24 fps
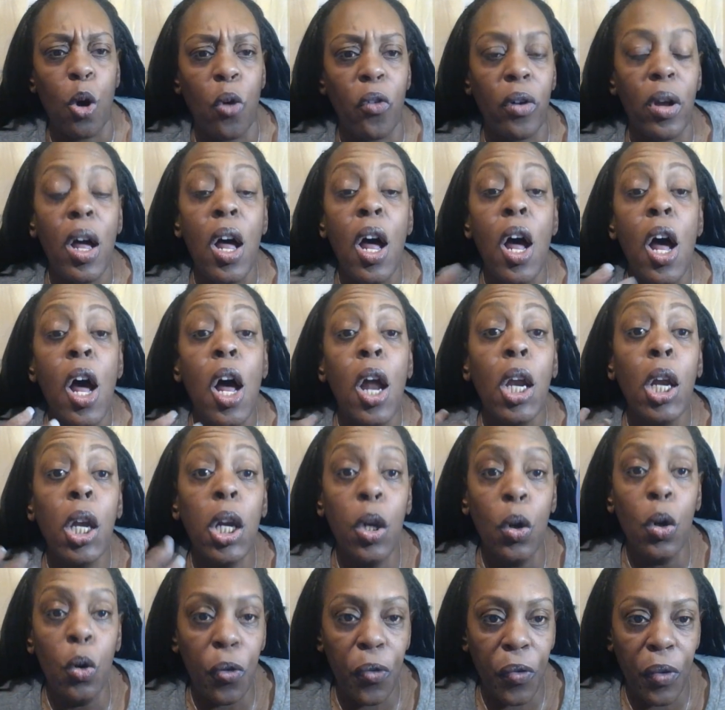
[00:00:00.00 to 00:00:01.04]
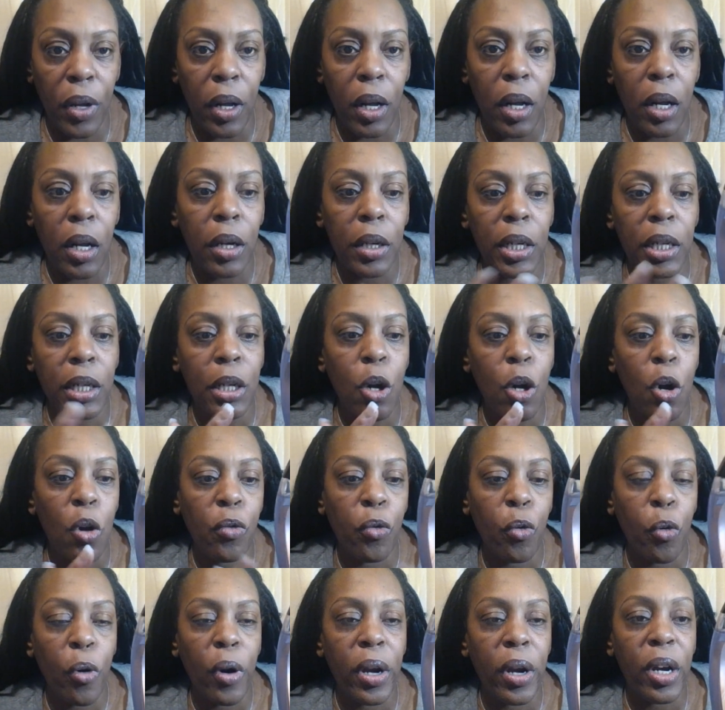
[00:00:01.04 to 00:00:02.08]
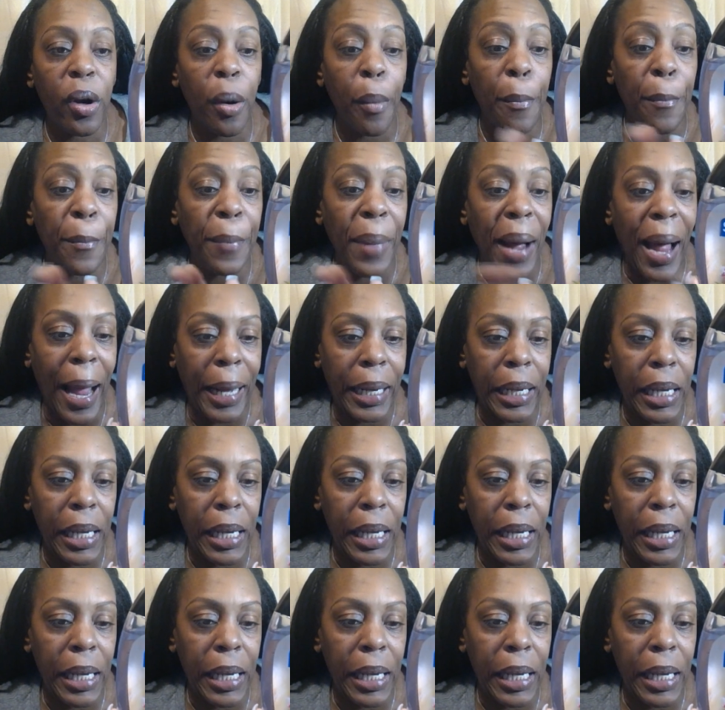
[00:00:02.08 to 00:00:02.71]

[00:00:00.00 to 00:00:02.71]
loofah, you know, for your body